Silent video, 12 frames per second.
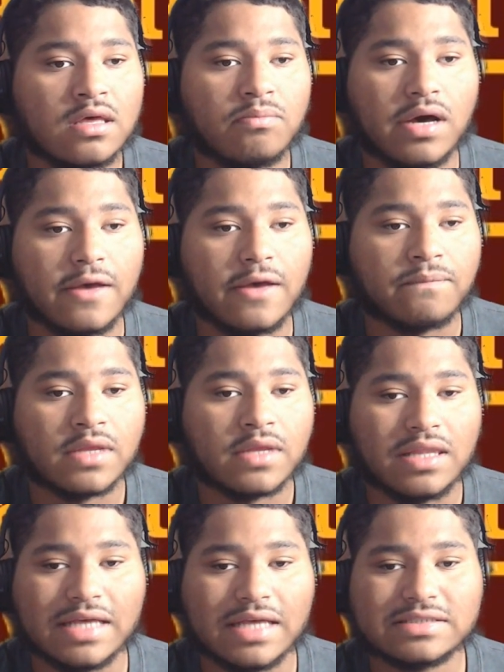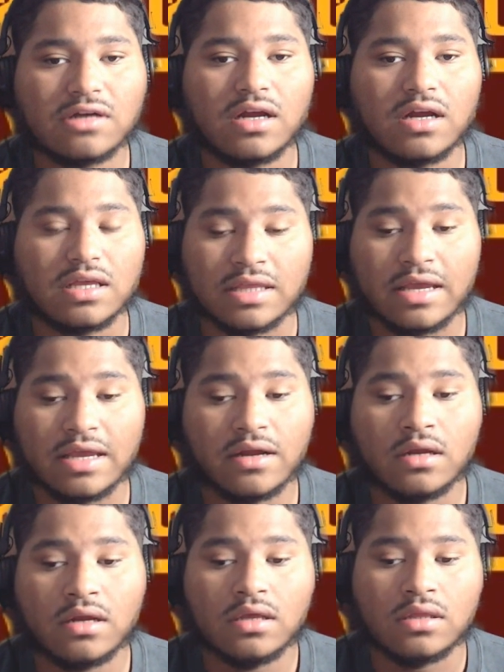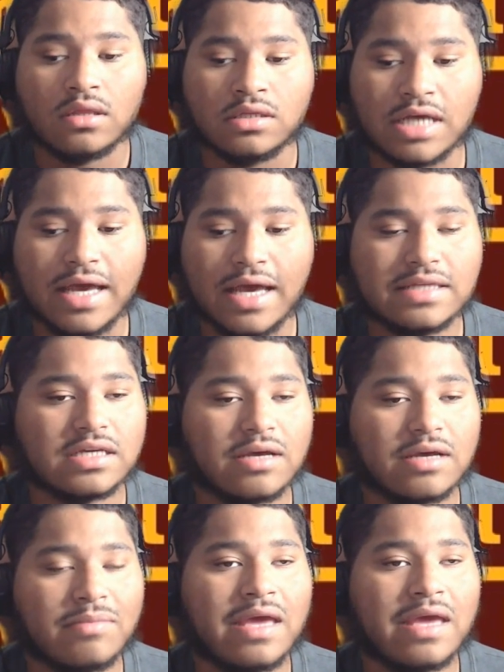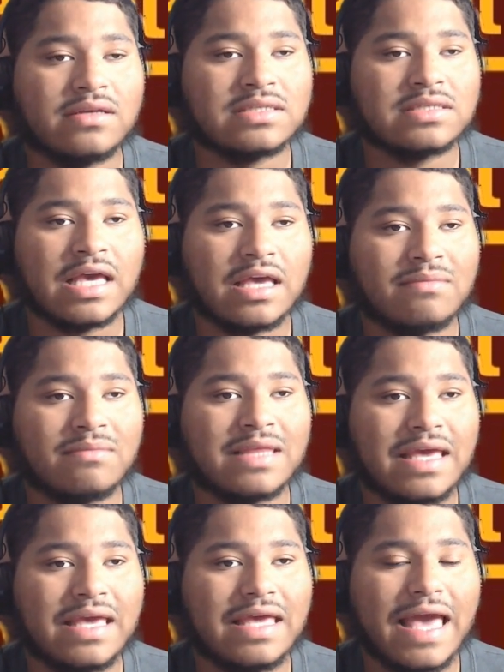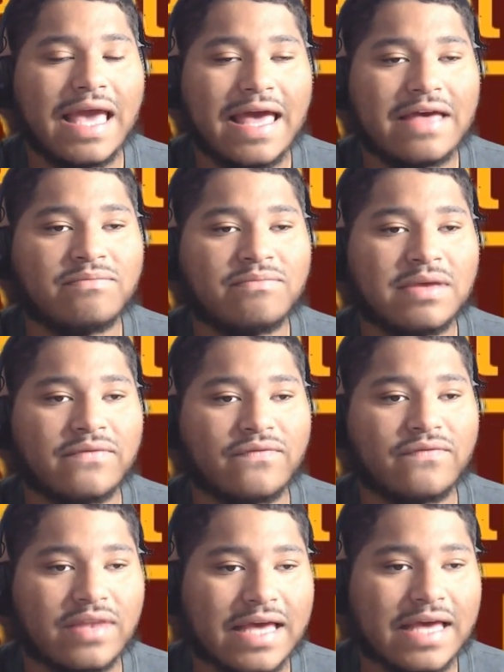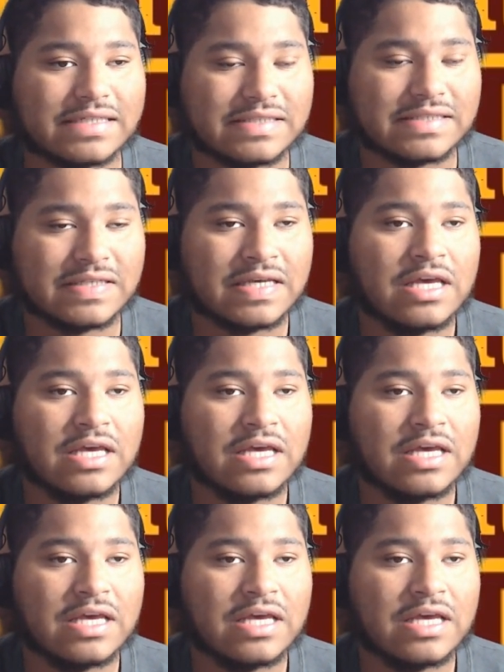But let's start there. The Giants and Commanders game, they have been flexed